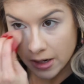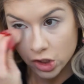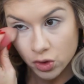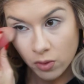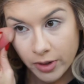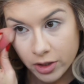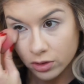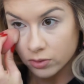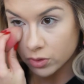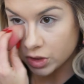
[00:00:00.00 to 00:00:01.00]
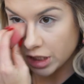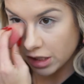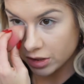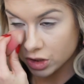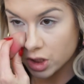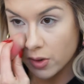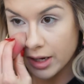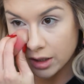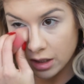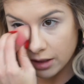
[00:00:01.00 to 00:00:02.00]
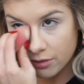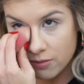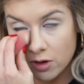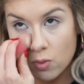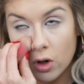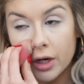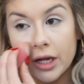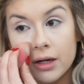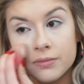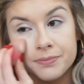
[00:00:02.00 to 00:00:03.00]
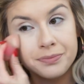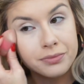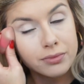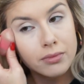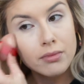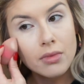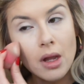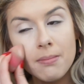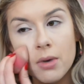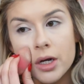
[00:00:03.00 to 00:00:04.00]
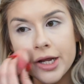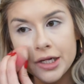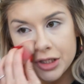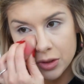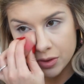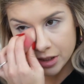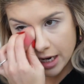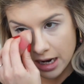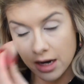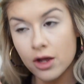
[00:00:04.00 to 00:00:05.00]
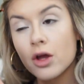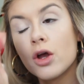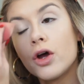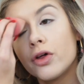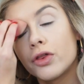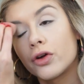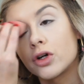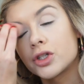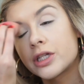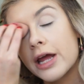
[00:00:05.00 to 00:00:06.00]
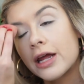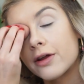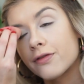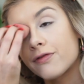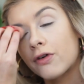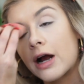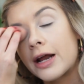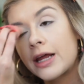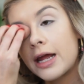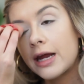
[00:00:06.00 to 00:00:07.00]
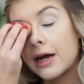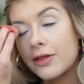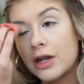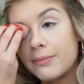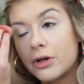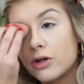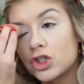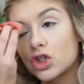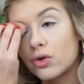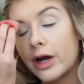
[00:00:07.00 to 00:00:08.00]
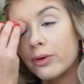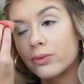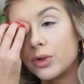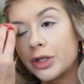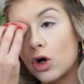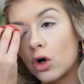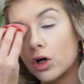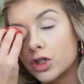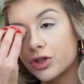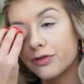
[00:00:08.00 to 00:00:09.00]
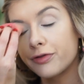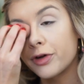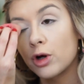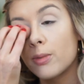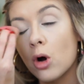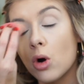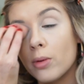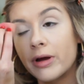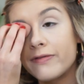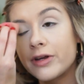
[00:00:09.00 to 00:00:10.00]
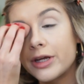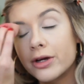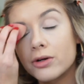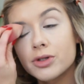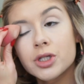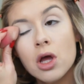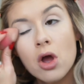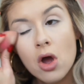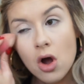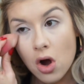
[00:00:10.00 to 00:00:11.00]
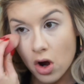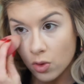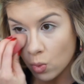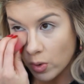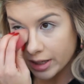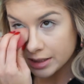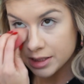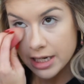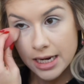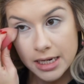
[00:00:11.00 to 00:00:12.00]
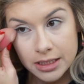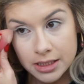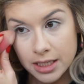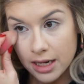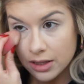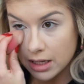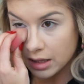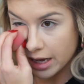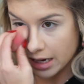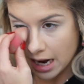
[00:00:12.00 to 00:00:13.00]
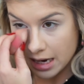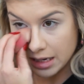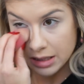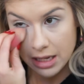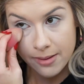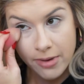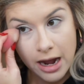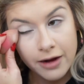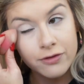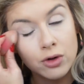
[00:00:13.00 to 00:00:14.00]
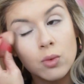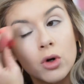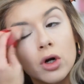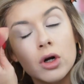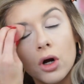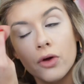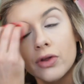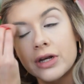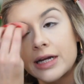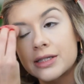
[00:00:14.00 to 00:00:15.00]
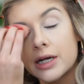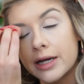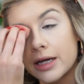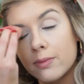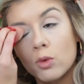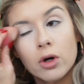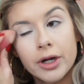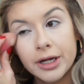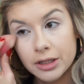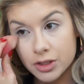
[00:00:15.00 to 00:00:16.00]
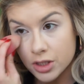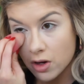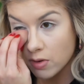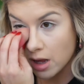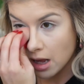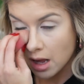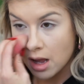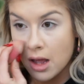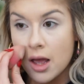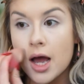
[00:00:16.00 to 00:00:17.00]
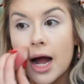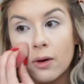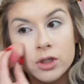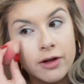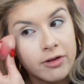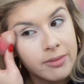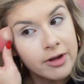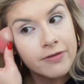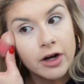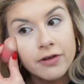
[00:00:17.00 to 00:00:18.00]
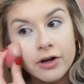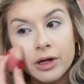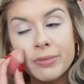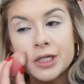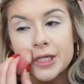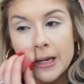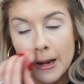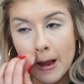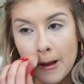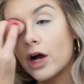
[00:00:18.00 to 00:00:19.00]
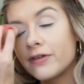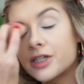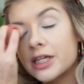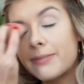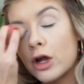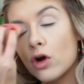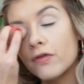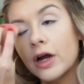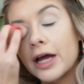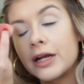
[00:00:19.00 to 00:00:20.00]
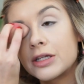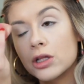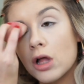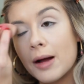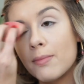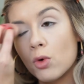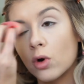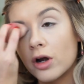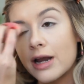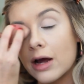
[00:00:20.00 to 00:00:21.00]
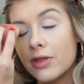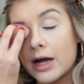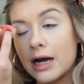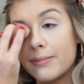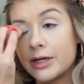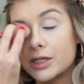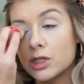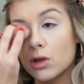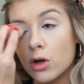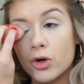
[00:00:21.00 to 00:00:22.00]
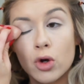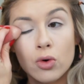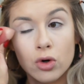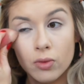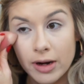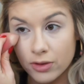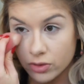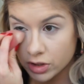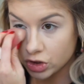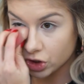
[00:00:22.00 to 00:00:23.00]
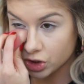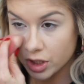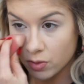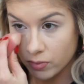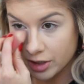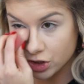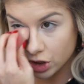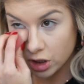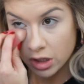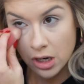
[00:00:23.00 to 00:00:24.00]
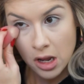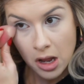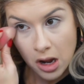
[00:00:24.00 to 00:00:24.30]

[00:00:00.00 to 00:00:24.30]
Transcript: get into a regular routine. So I think I'm going to be working Monday, Tuesday, Thursday, and Friday. And then I'm going to try really hard to film all my videos on Wednesdays and then like edit them after work on the days that I am working. So I will definitely be very, very busy. Obviously, my overhead is a lot more now that I'm a salon owner rather than just a renter.